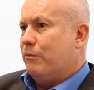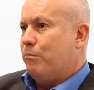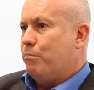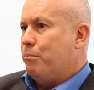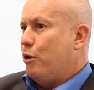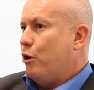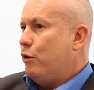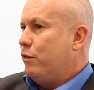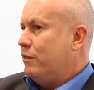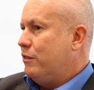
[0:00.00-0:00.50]

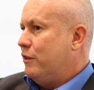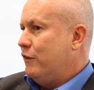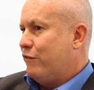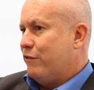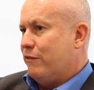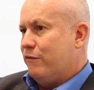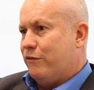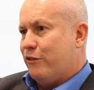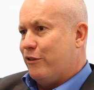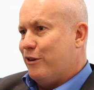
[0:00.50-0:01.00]
Both
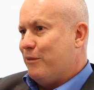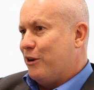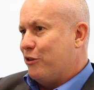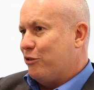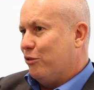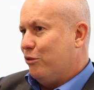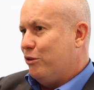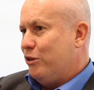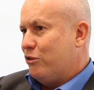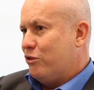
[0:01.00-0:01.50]
different, very
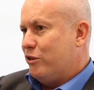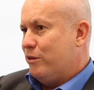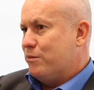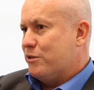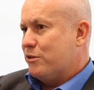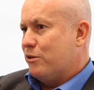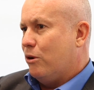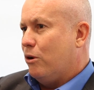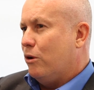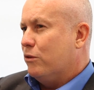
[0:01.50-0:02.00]
much leadership
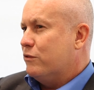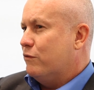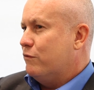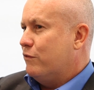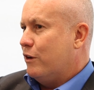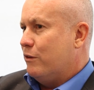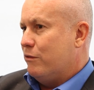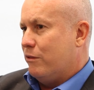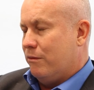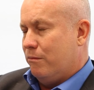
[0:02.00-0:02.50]
styles and
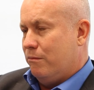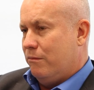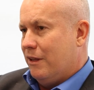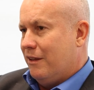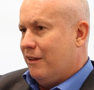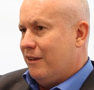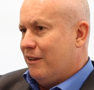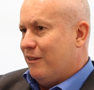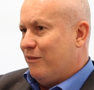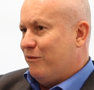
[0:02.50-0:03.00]
both
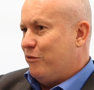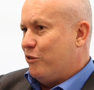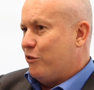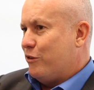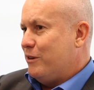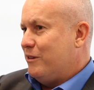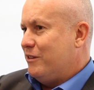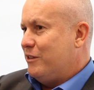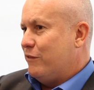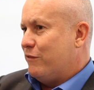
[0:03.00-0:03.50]

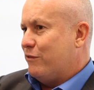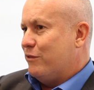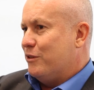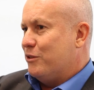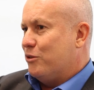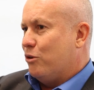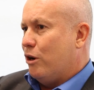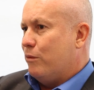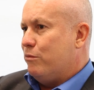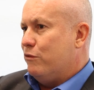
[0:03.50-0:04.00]
very
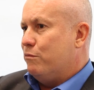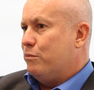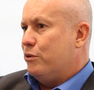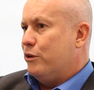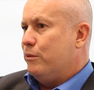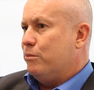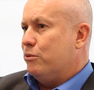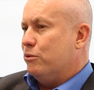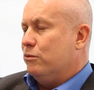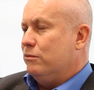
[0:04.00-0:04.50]
different type of
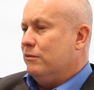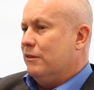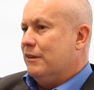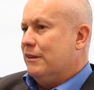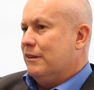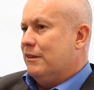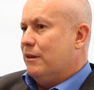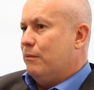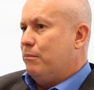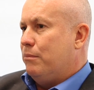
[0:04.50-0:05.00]
people,
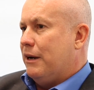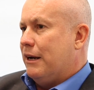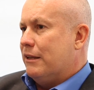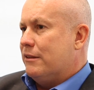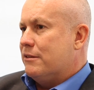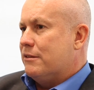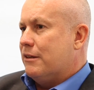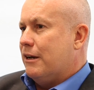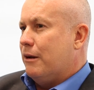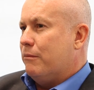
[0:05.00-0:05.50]

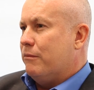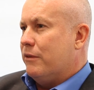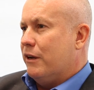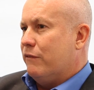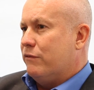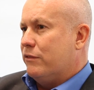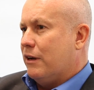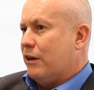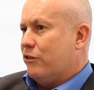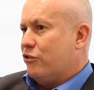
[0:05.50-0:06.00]
but
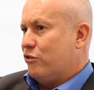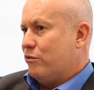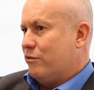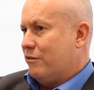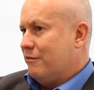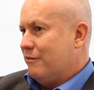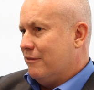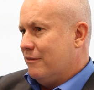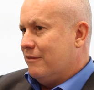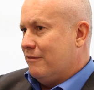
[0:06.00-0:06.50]
have touched
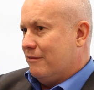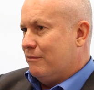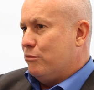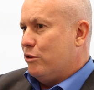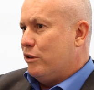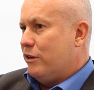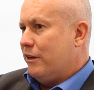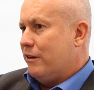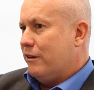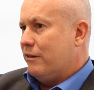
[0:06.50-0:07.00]

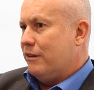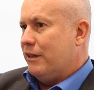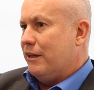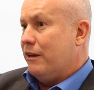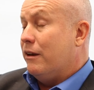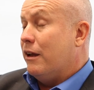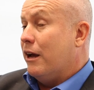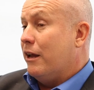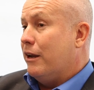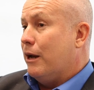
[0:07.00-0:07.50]
me
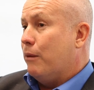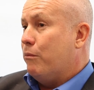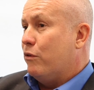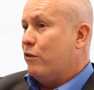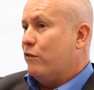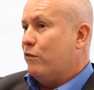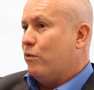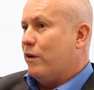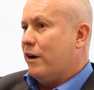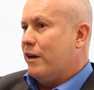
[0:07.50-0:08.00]
in a
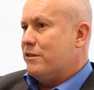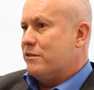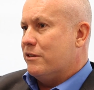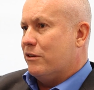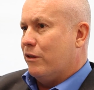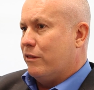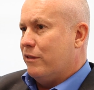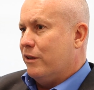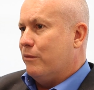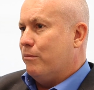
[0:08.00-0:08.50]
number of ways
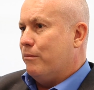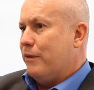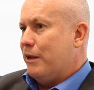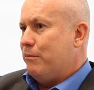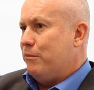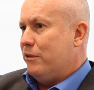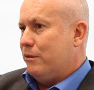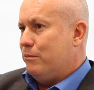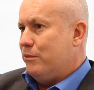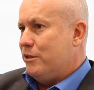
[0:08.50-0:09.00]
and I think made
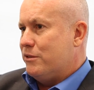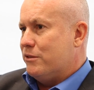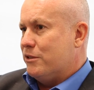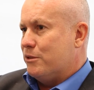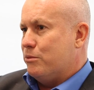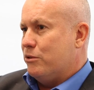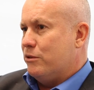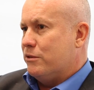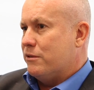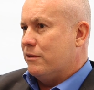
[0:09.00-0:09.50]
me the business
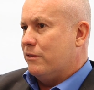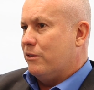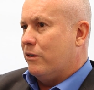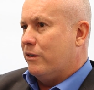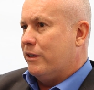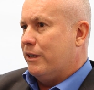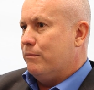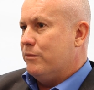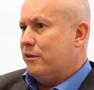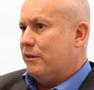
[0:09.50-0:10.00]
person that
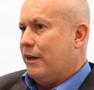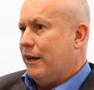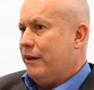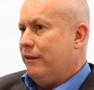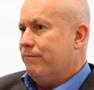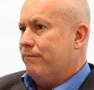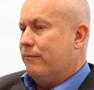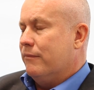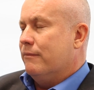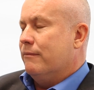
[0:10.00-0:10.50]
I am
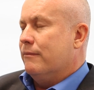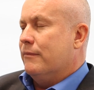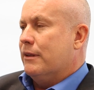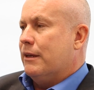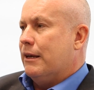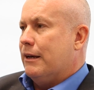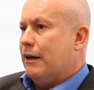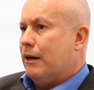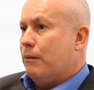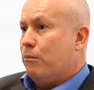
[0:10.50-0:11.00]
today.
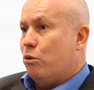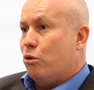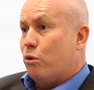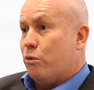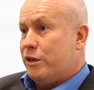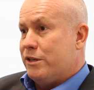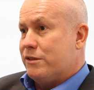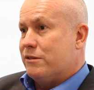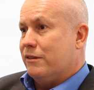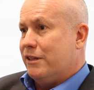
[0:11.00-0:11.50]
More
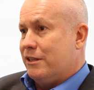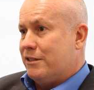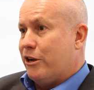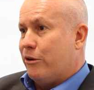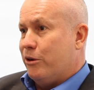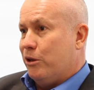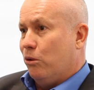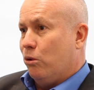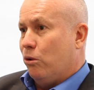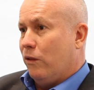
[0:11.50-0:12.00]
recently,
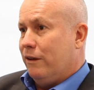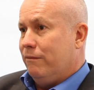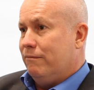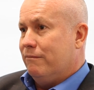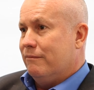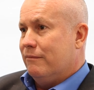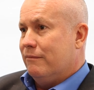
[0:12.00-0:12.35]
Terry Lawler.